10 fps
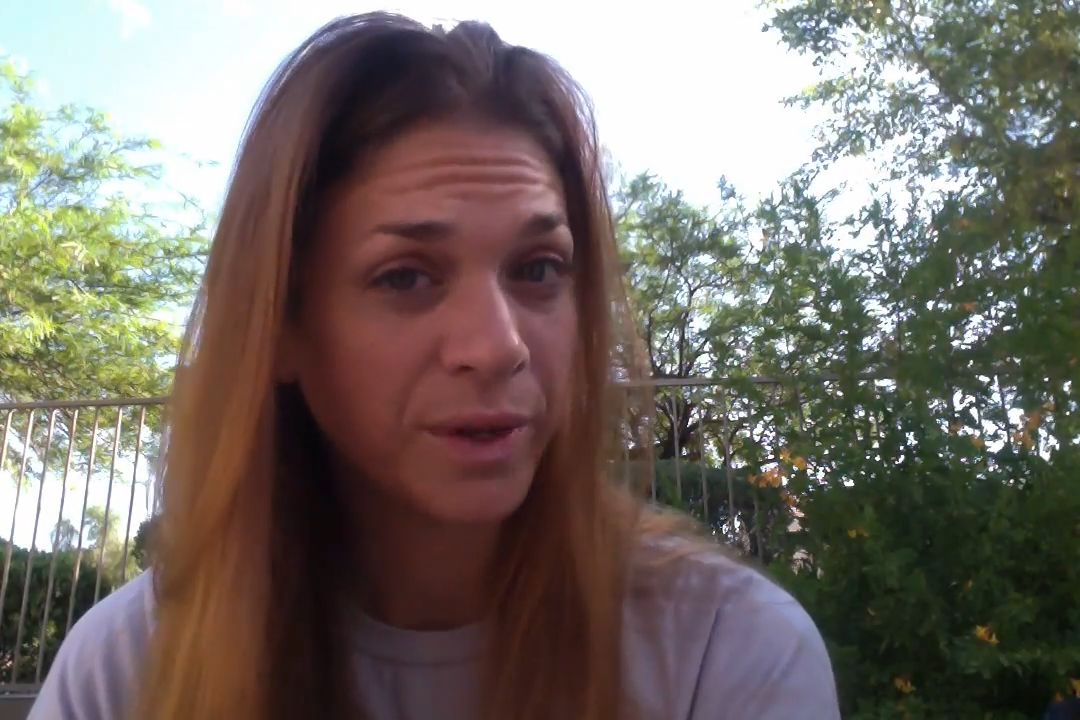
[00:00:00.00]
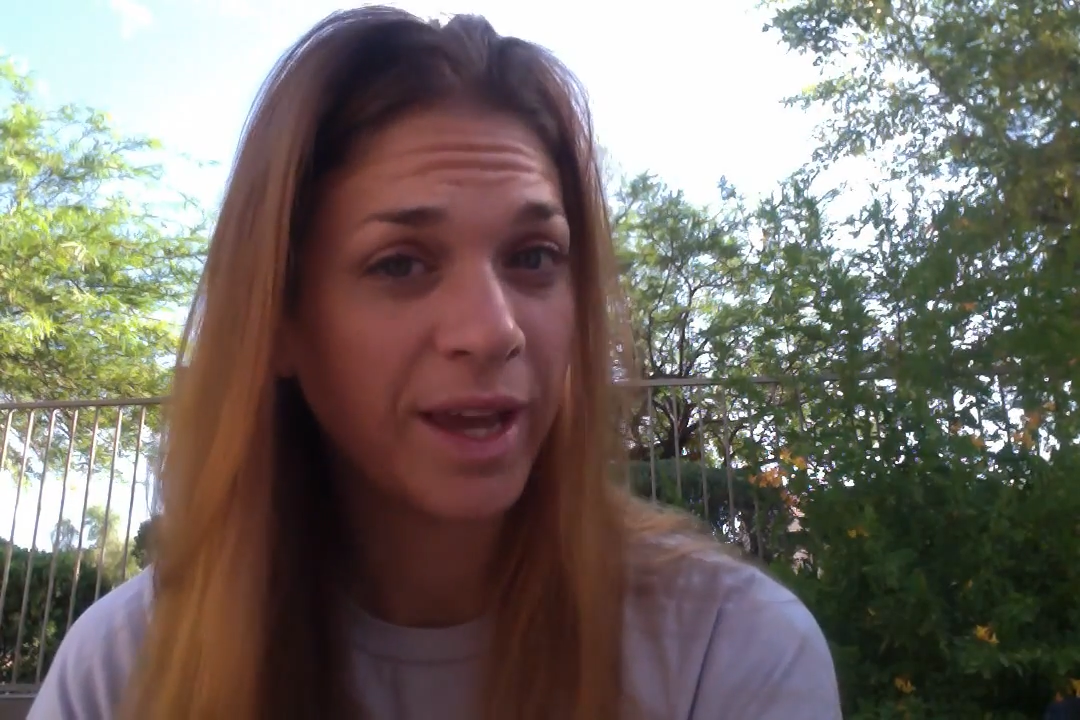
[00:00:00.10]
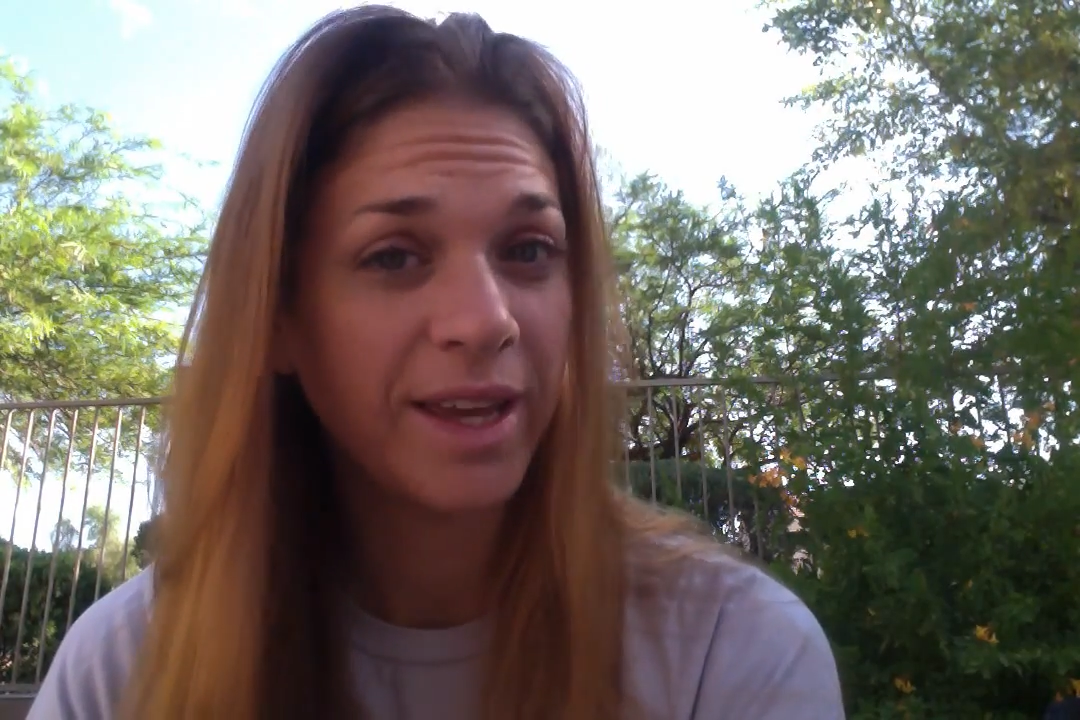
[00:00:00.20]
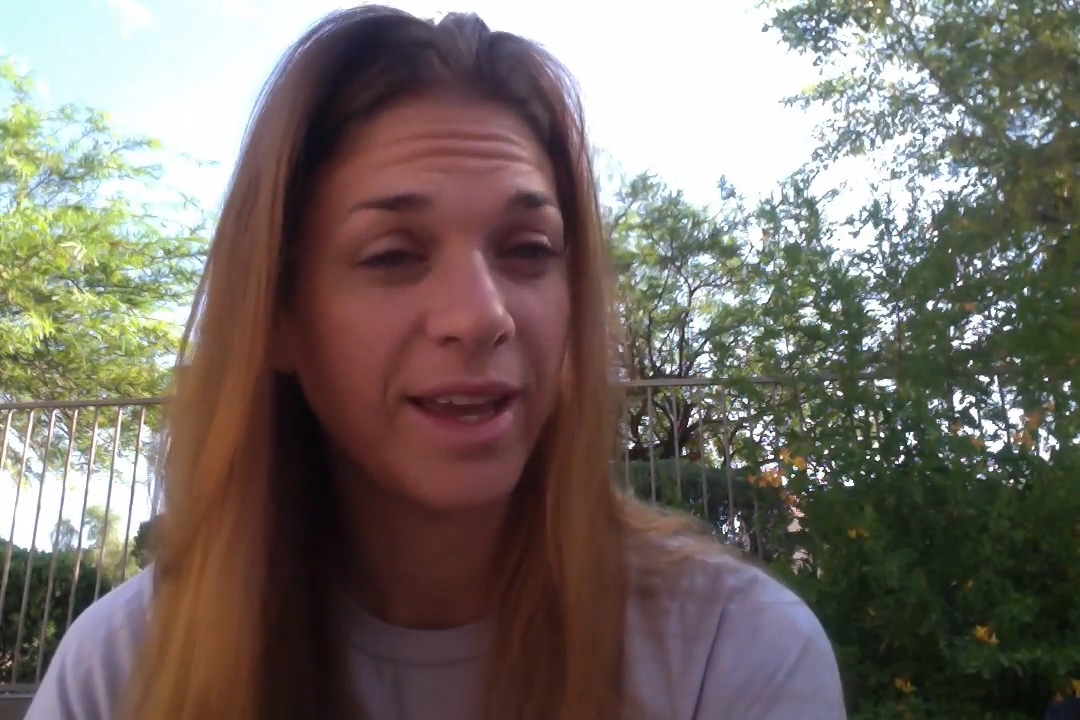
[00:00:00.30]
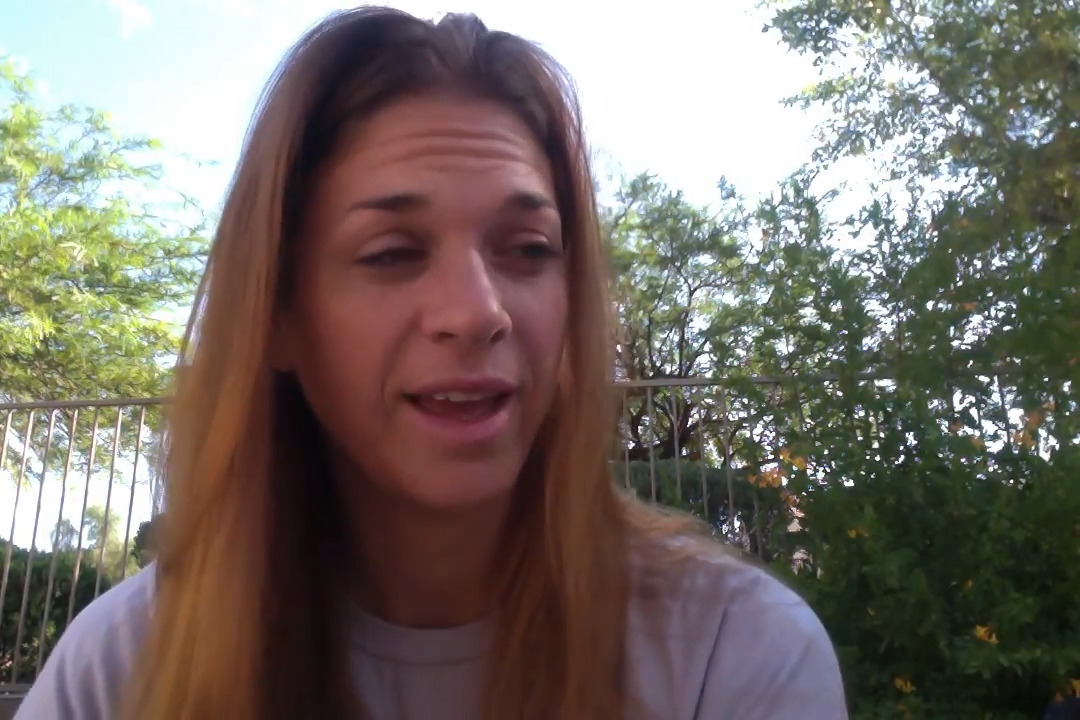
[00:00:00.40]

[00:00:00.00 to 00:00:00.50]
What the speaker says: right,